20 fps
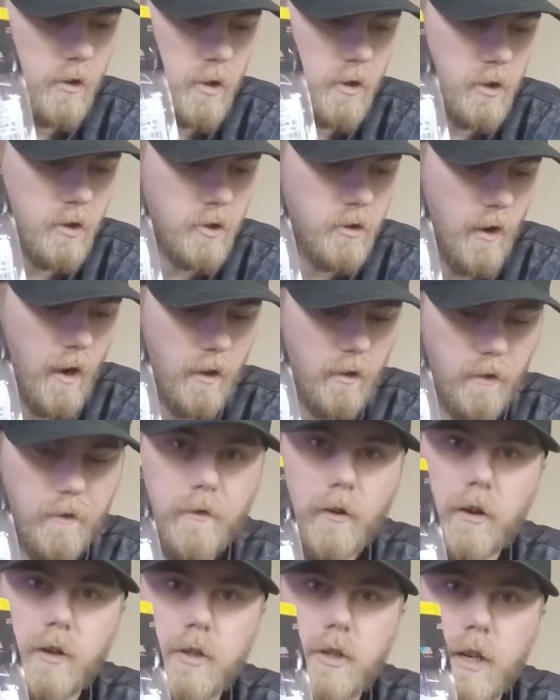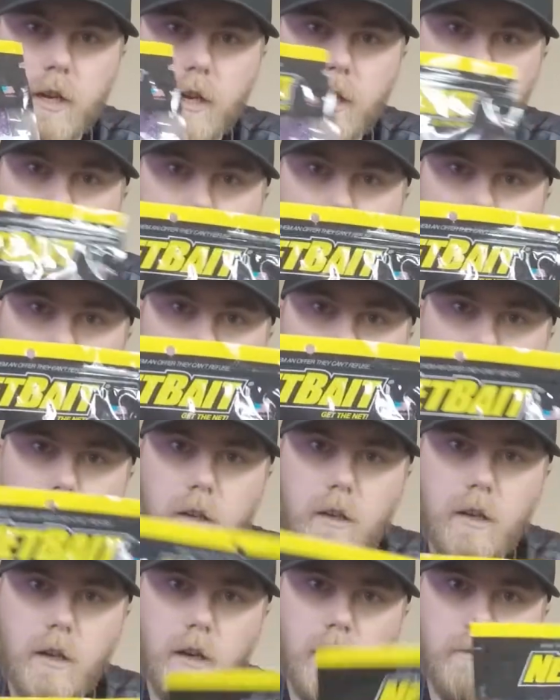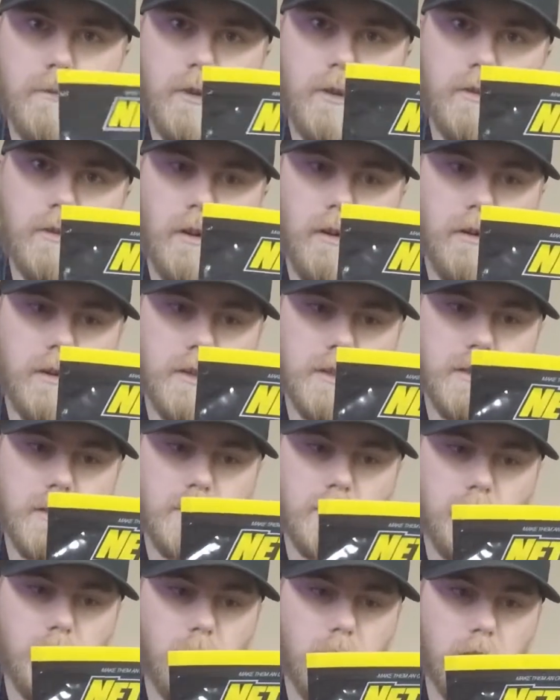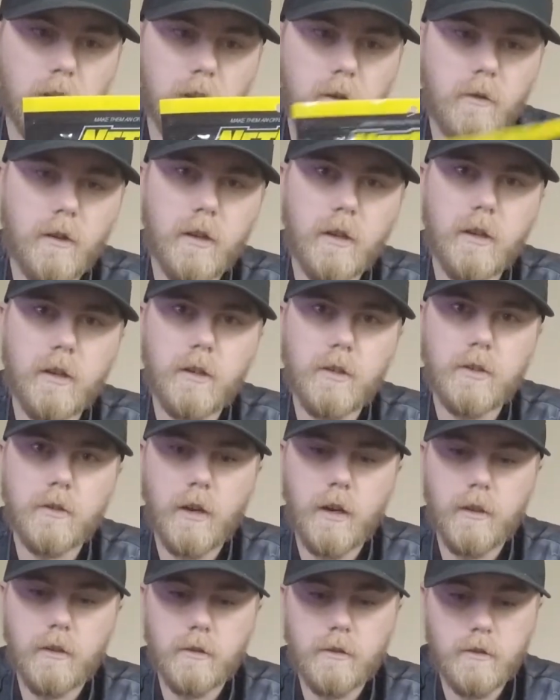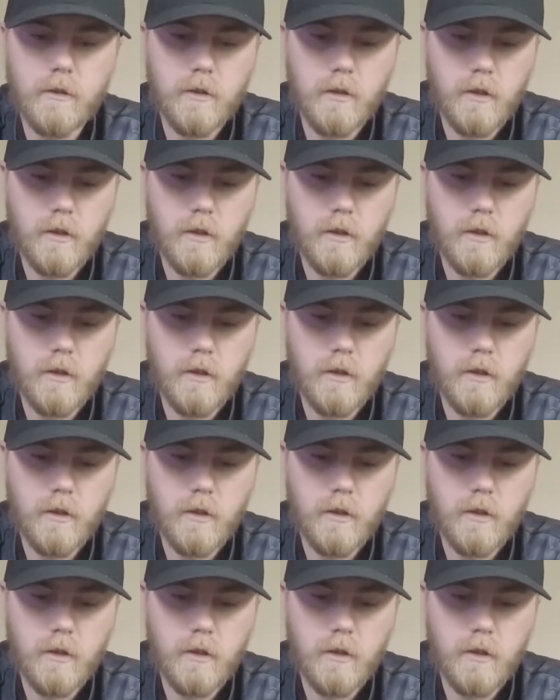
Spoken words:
a trailer for a jig. You can throw these. These are really good trailers.